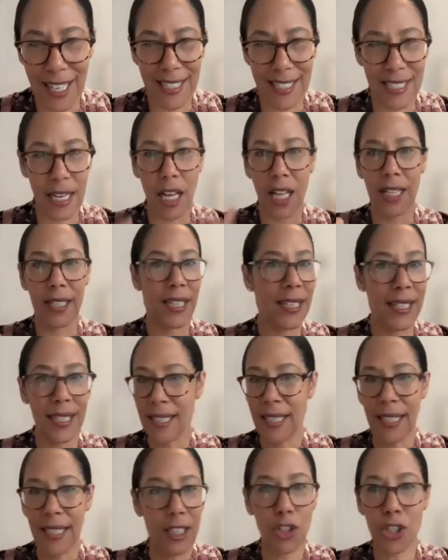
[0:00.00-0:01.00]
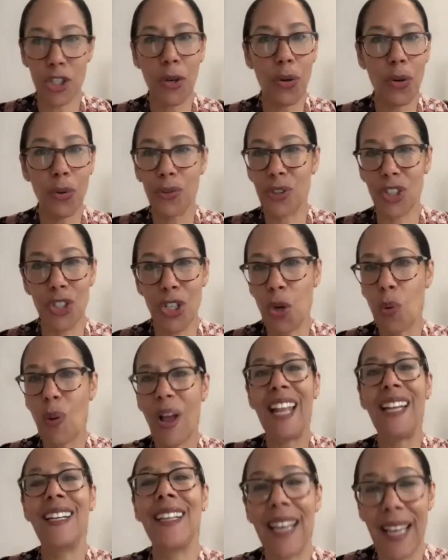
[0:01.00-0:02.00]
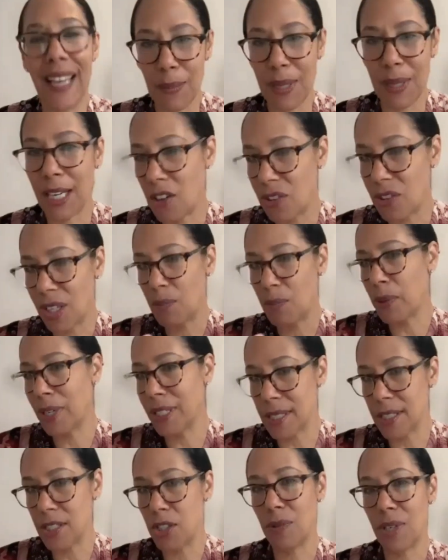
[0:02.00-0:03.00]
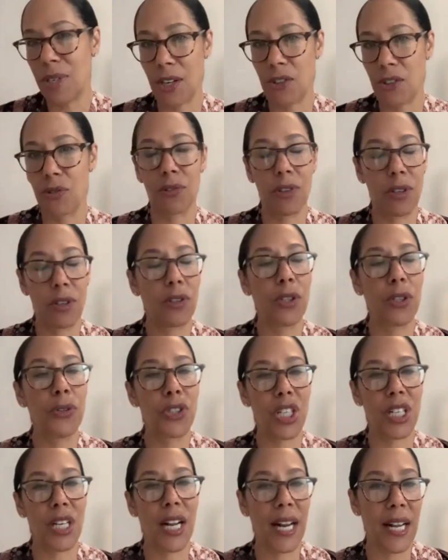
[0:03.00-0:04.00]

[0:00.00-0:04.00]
It's not, there's no end game here that brings it to a natural conclusion.